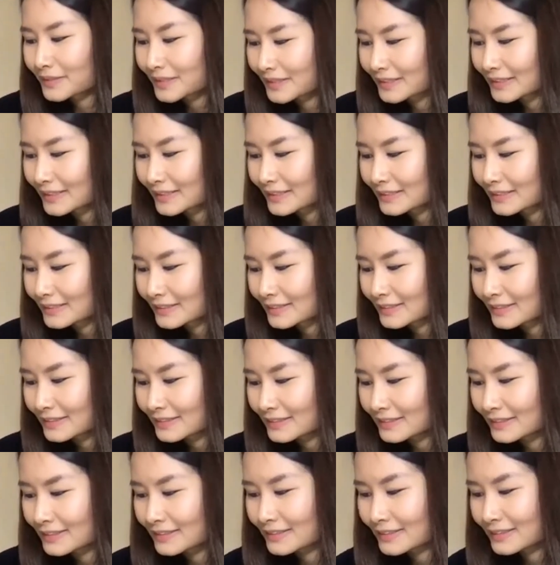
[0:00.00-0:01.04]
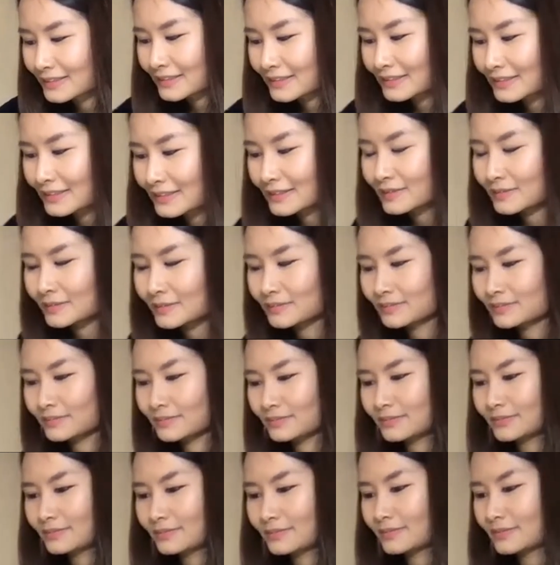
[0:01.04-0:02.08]

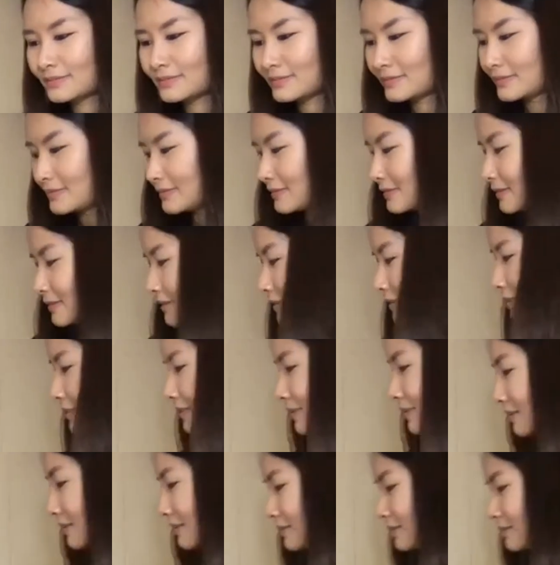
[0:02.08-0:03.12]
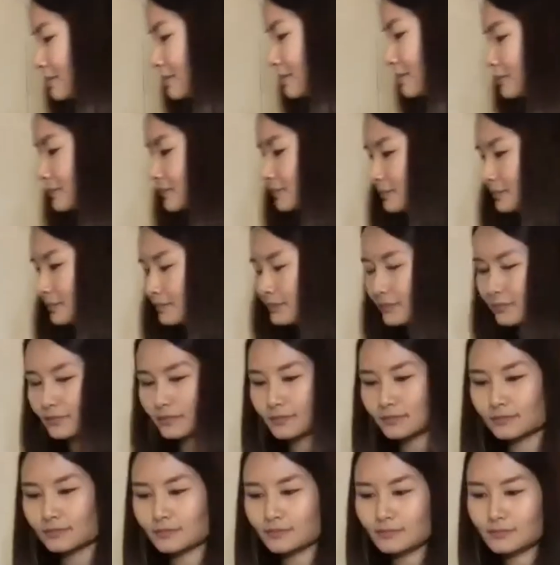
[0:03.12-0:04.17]

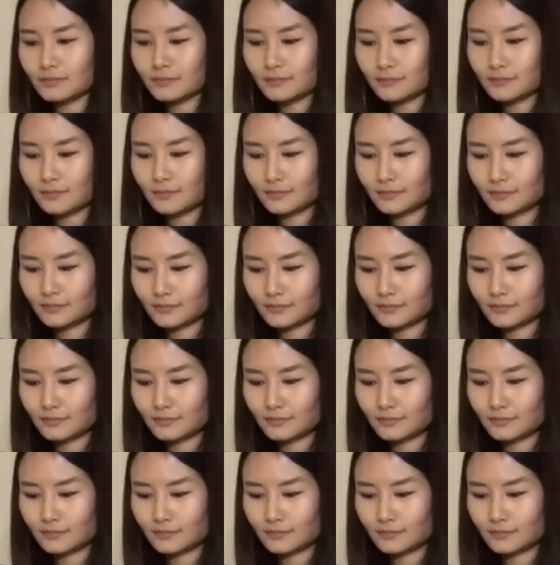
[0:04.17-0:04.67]
[no speech]